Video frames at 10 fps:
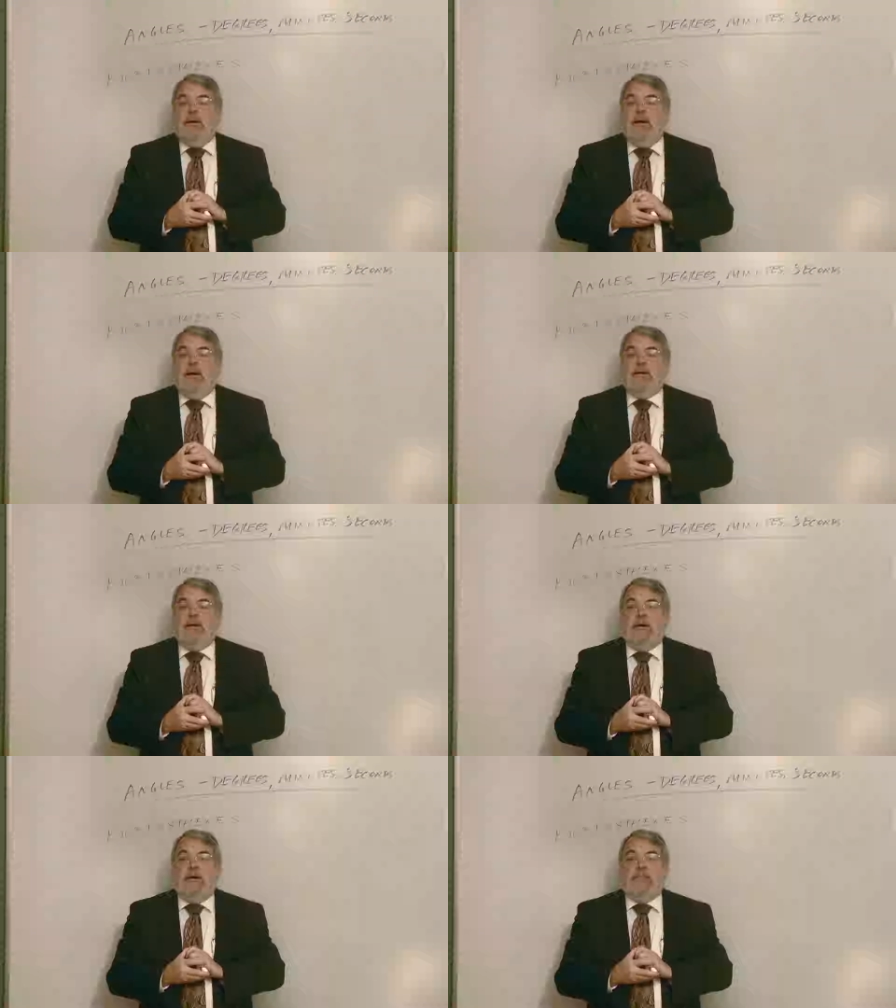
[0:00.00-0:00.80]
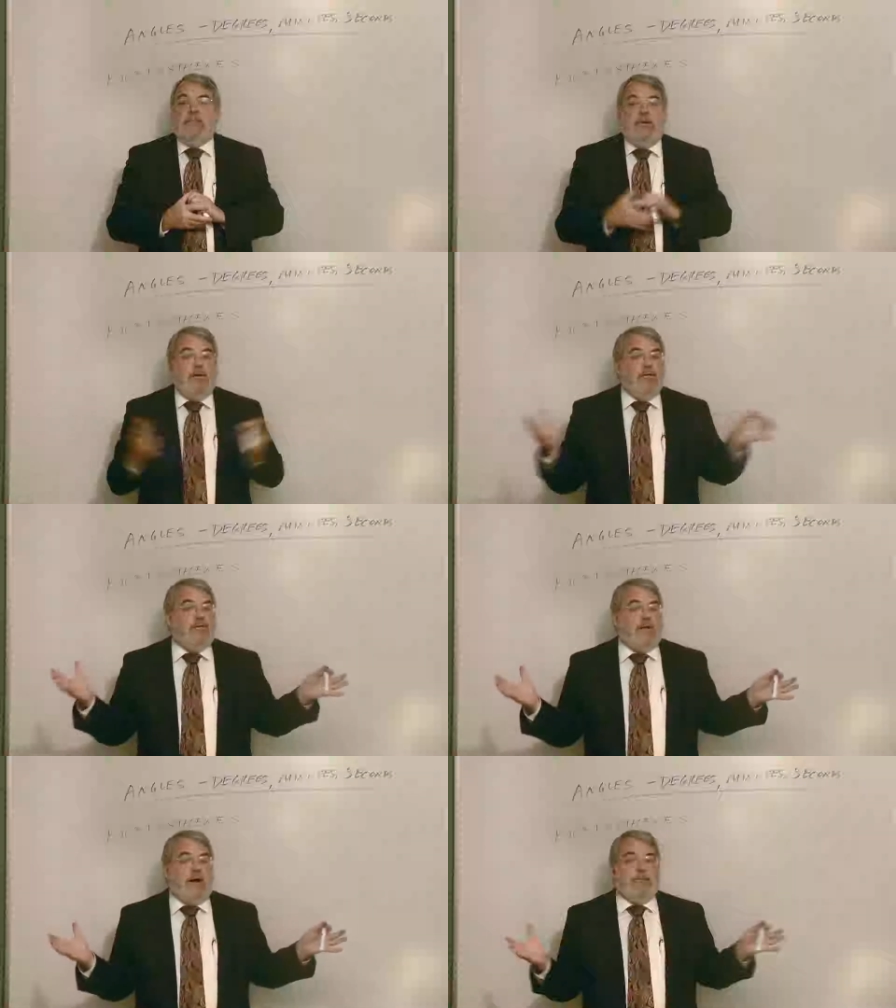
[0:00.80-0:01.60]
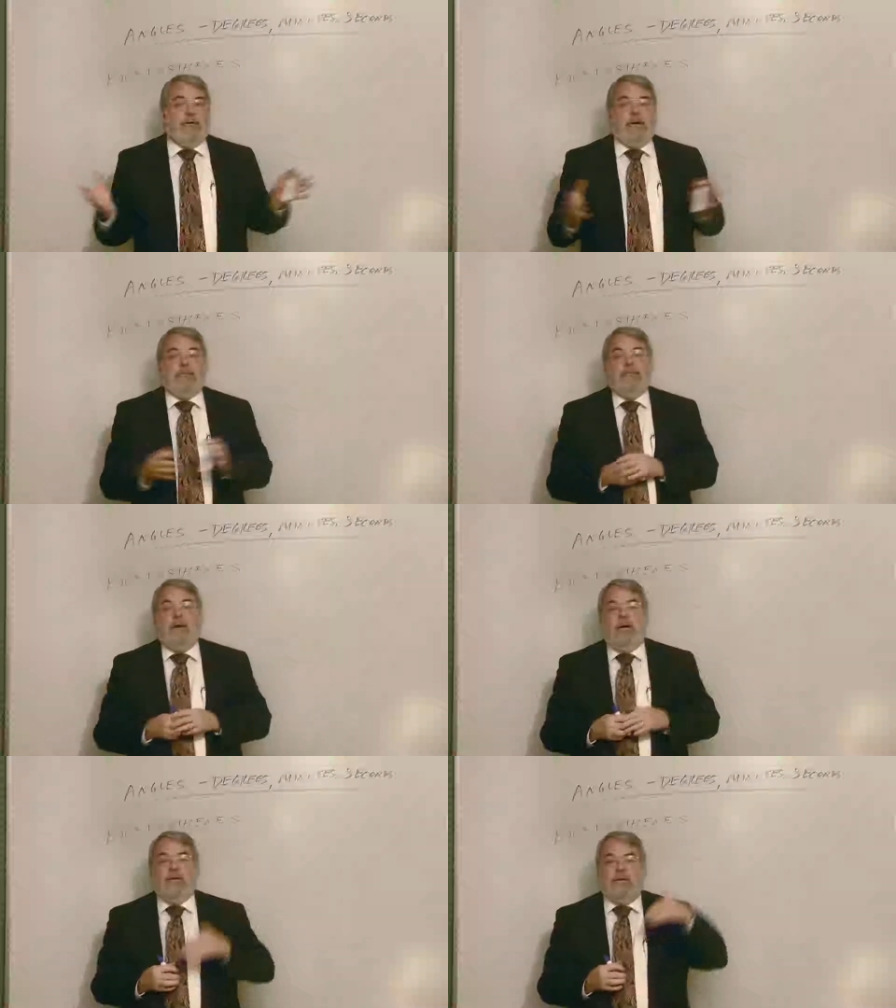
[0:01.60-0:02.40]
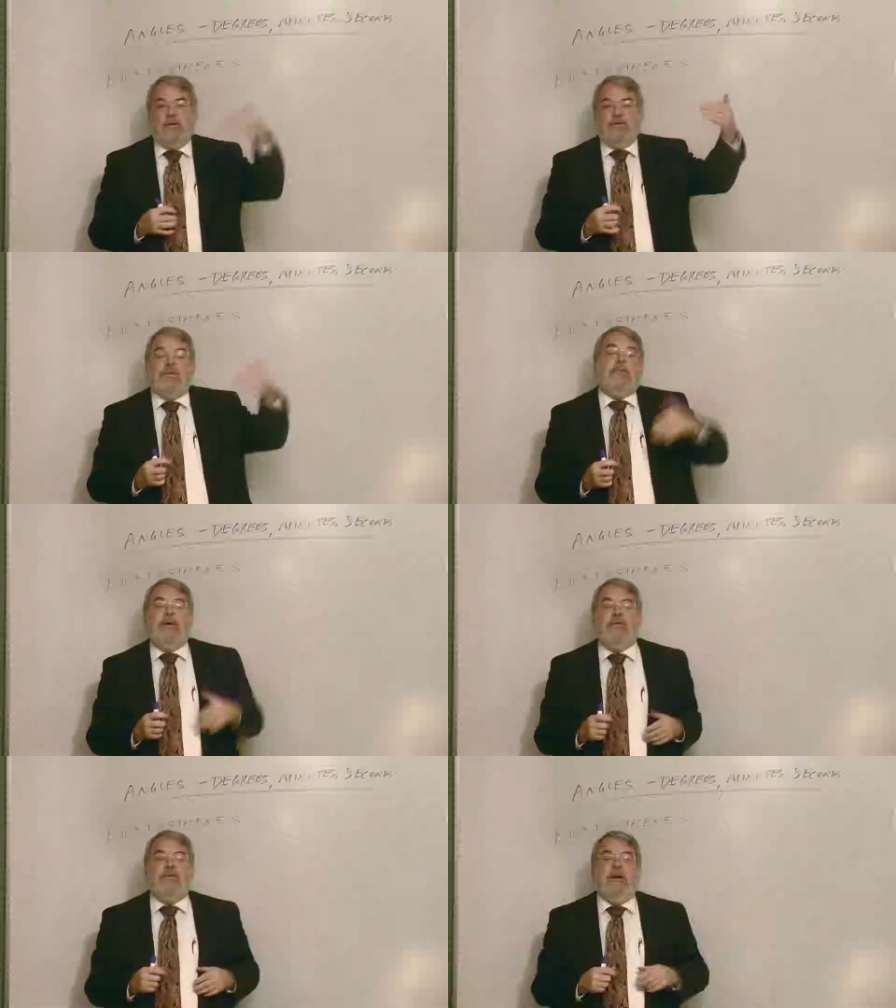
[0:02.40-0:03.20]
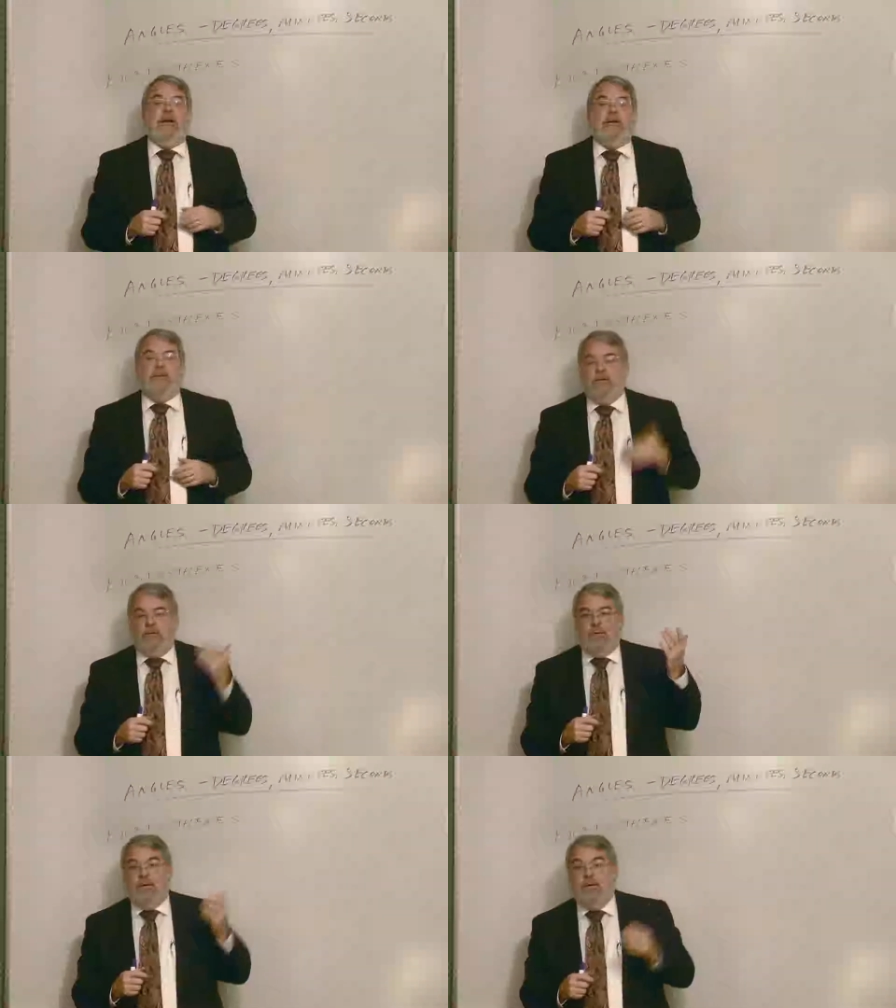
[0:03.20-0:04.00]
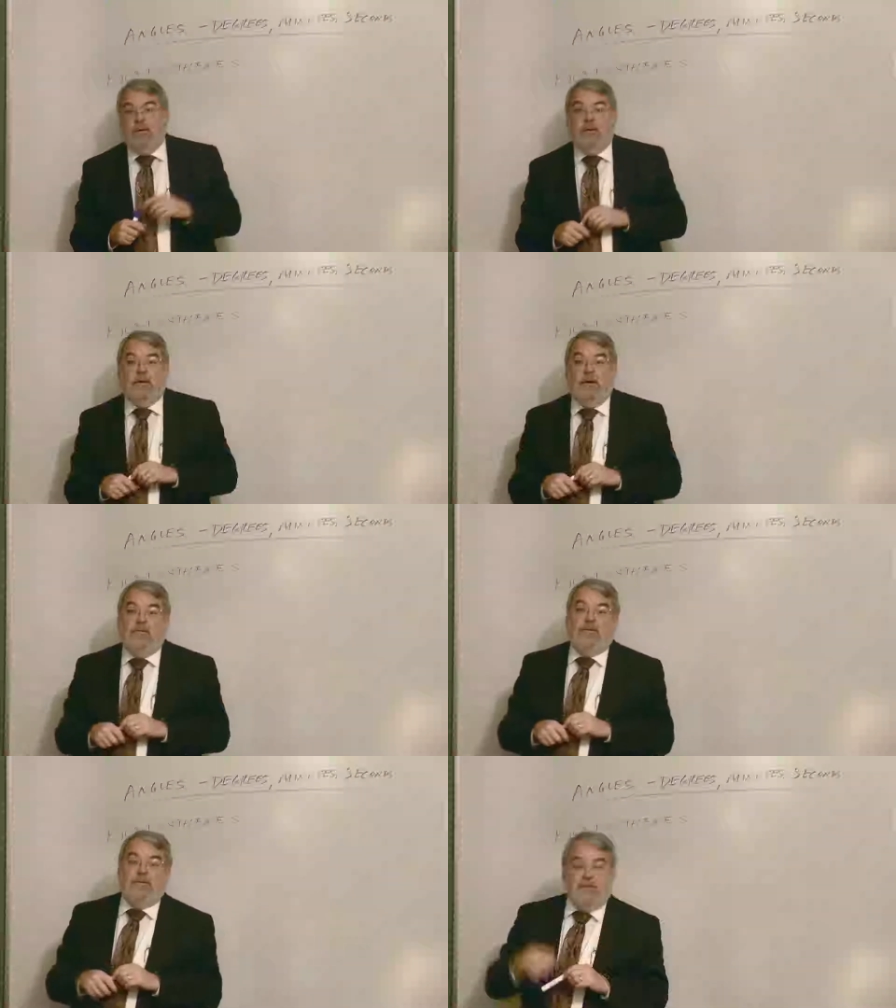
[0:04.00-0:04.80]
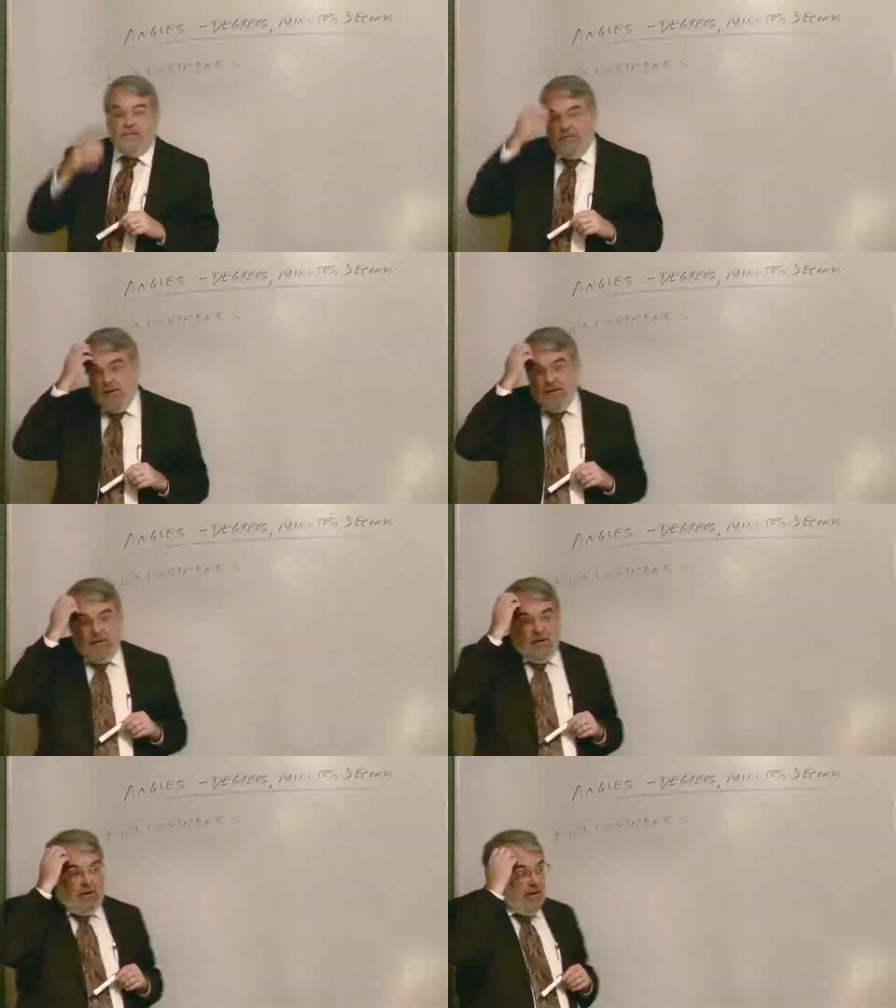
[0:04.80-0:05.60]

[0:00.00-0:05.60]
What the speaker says: and a huge library on the coast of the Mediterranean in northern Egypt. All